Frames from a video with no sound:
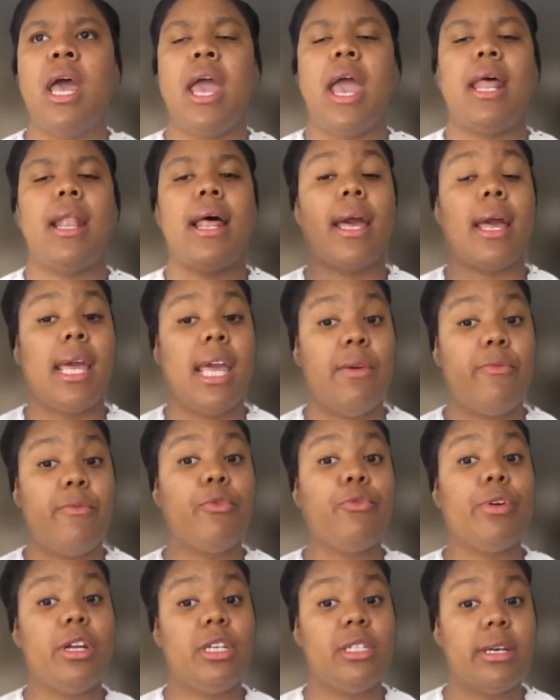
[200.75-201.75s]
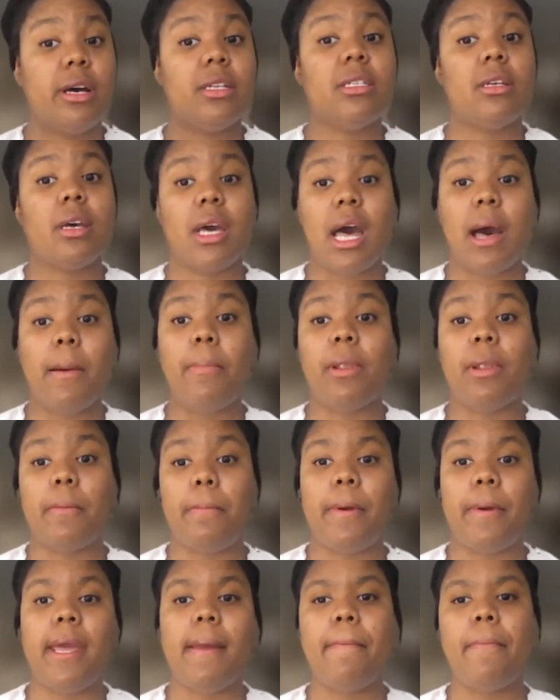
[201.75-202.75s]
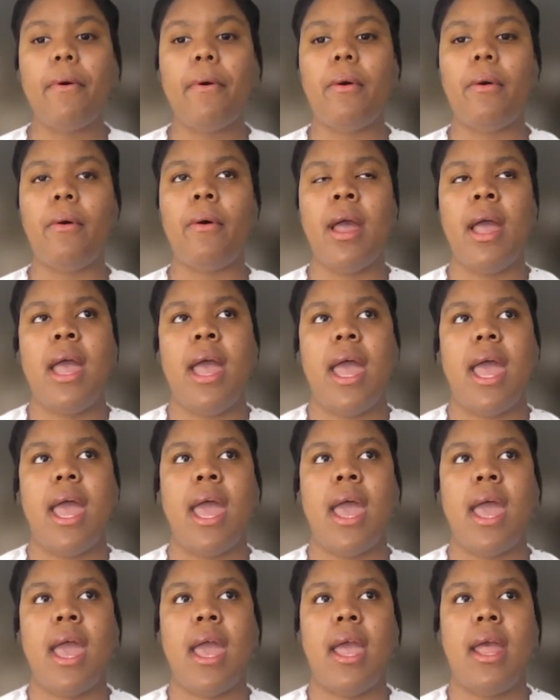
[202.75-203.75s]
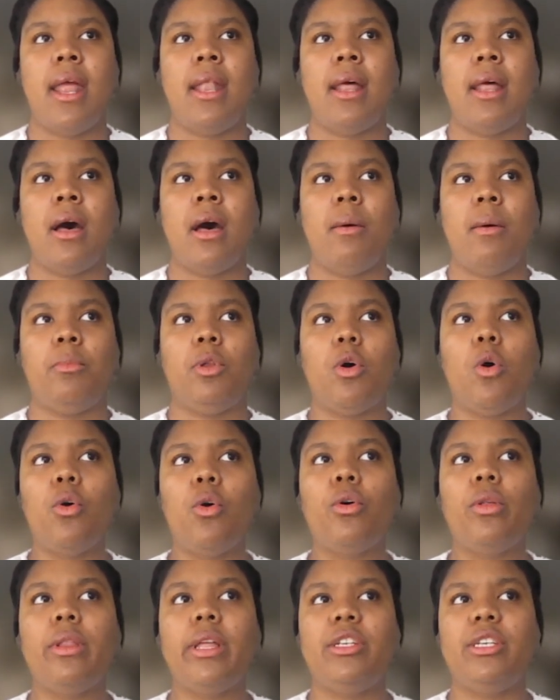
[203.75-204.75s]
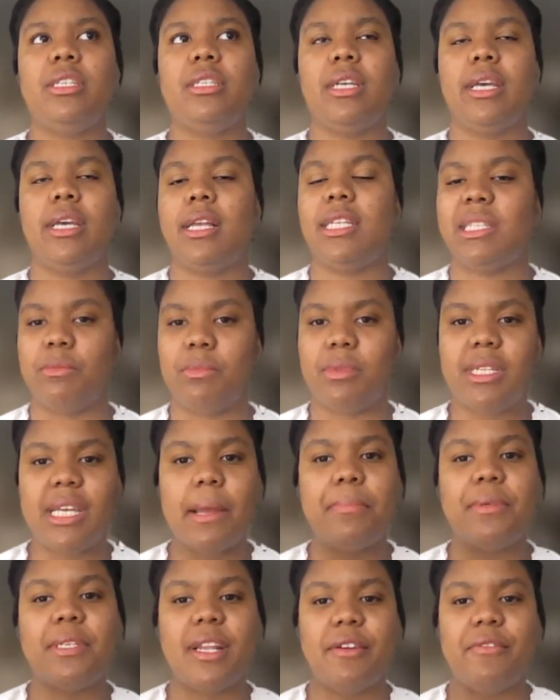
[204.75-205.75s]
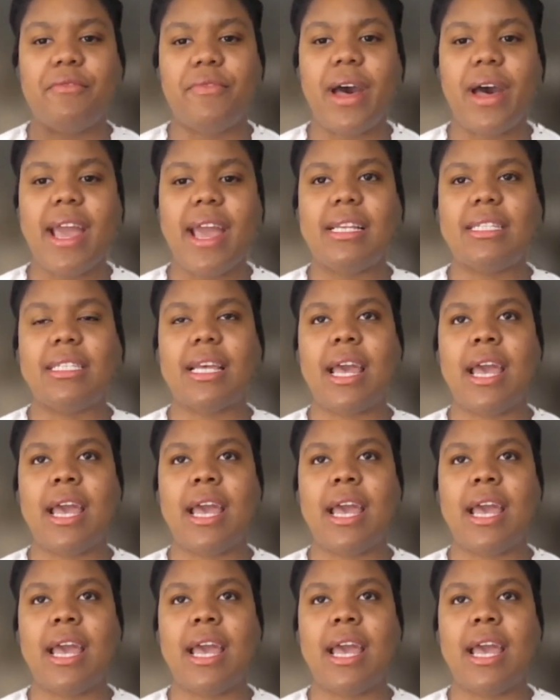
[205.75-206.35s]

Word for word: and I even reached out to a couple of people, and um, locally just to get some tips and advice.